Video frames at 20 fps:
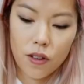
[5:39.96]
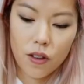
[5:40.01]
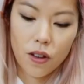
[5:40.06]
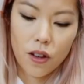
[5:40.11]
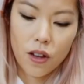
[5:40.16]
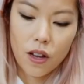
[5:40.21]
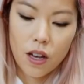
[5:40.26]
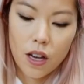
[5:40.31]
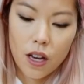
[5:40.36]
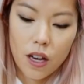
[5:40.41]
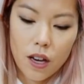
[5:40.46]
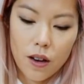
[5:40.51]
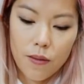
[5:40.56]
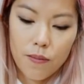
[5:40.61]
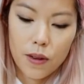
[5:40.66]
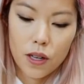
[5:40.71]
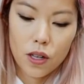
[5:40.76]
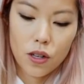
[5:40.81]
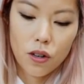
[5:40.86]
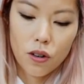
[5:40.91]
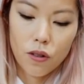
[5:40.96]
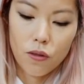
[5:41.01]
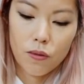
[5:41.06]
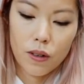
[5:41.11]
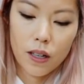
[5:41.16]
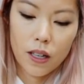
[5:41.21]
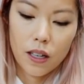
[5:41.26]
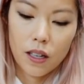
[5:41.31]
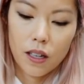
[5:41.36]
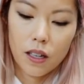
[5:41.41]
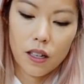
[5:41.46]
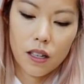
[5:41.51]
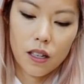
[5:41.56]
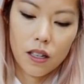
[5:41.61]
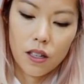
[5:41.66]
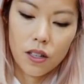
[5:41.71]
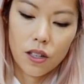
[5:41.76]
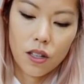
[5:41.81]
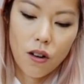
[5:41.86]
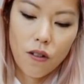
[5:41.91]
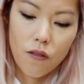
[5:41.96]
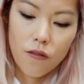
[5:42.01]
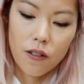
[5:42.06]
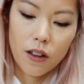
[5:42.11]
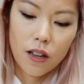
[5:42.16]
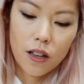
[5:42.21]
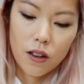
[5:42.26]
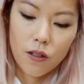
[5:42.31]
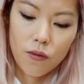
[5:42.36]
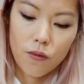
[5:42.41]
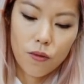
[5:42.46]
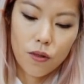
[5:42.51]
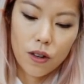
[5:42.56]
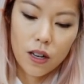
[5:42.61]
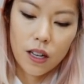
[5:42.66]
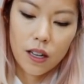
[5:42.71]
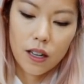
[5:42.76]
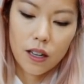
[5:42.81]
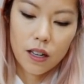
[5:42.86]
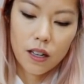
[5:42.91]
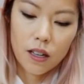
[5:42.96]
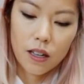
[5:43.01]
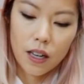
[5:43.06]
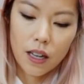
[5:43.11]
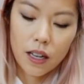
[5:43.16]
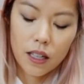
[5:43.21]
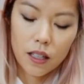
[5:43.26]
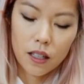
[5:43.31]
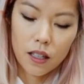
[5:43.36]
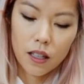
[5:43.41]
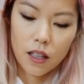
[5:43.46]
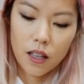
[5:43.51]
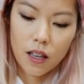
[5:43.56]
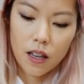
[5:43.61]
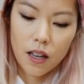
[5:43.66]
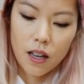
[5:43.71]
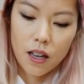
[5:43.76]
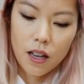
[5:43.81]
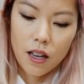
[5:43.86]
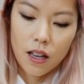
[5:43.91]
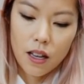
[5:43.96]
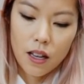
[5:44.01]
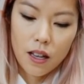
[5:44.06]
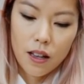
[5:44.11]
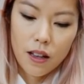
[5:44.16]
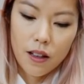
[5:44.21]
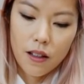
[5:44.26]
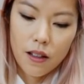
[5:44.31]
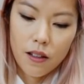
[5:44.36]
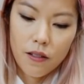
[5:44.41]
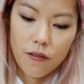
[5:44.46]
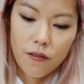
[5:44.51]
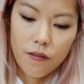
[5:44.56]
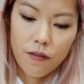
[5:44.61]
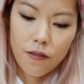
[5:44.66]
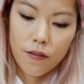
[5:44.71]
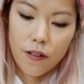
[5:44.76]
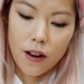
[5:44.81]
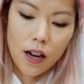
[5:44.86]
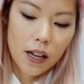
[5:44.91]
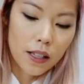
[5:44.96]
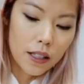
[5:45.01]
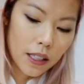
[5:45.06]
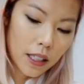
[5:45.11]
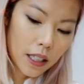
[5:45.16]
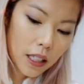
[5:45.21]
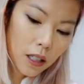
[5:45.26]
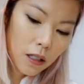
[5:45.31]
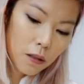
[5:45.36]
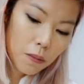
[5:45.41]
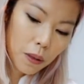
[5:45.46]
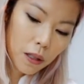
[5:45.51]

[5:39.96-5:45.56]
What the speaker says: to make sure we dissolve it in the water as finely as